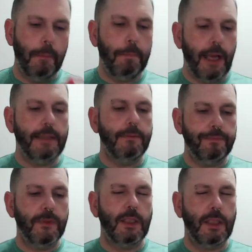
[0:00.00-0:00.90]
but
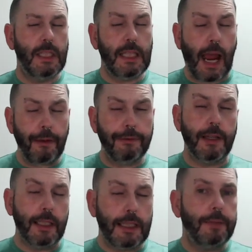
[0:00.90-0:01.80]

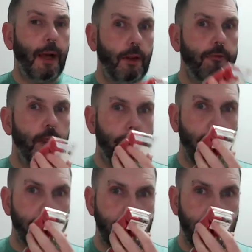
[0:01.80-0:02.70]
definitely smell the
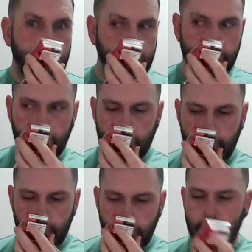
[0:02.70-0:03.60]
rhubarb in this.
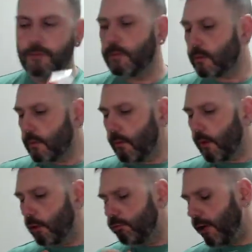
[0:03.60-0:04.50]

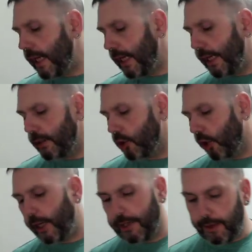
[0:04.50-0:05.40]
Really
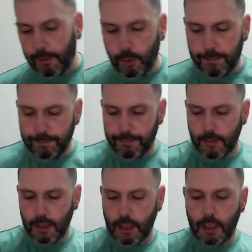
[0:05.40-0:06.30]
enjoying that one.
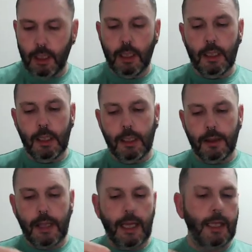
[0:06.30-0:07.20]

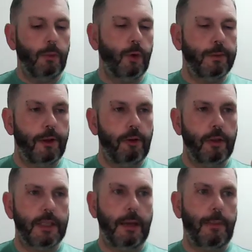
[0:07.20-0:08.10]
Then I warmed
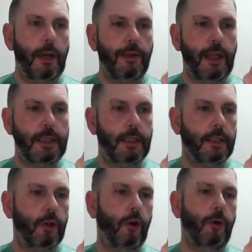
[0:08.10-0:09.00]
through some
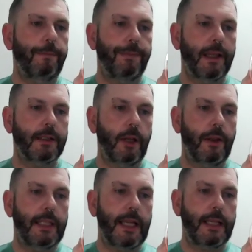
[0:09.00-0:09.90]
Thunderstorm. So
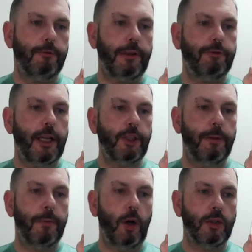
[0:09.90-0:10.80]
this is refreshing
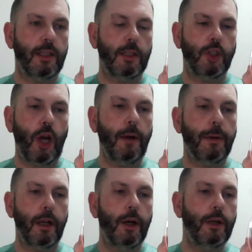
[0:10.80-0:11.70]
moss, sharp
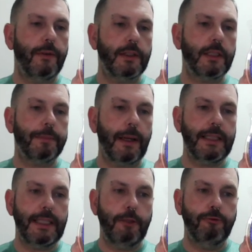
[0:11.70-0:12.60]
clove and
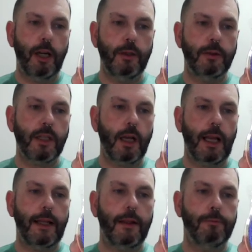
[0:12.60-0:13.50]
spicy rose are
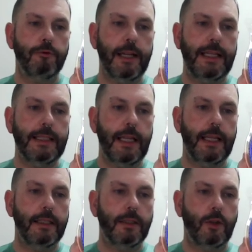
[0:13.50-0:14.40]
like the breeze
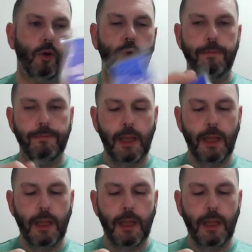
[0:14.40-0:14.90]
in a storm.